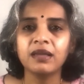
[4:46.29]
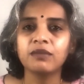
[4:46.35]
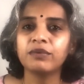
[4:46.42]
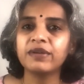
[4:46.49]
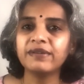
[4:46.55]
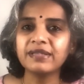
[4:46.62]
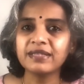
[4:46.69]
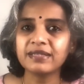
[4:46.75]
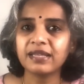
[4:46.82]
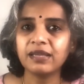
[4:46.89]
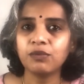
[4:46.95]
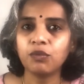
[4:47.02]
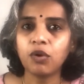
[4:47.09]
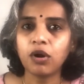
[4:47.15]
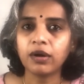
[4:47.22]
we will see
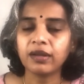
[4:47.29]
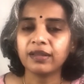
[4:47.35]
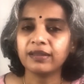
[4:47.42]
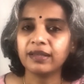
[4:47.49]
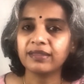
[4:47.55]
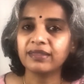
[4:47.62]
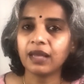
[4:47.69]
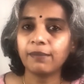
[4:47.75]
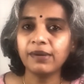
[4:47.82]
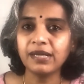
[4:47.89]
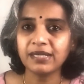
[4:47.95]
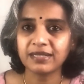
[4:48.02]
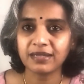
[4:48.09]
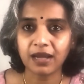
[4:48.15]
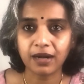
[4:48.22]
what the
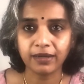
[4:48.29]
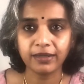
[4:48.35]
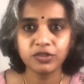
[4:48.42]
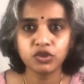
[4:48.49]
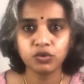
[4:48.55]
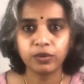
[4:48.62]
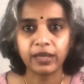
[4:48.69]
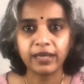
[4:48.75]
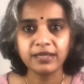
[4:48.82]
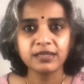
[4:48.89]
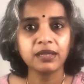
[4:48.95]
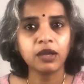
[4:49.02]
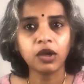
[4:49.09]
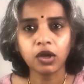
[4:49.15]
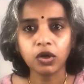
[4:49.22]
Tamils understood
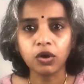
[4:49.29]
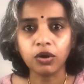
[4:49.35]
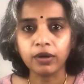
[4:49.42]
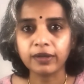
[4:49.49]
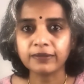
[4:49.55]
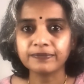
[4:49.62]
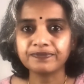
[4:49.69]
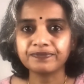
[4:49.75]
as God.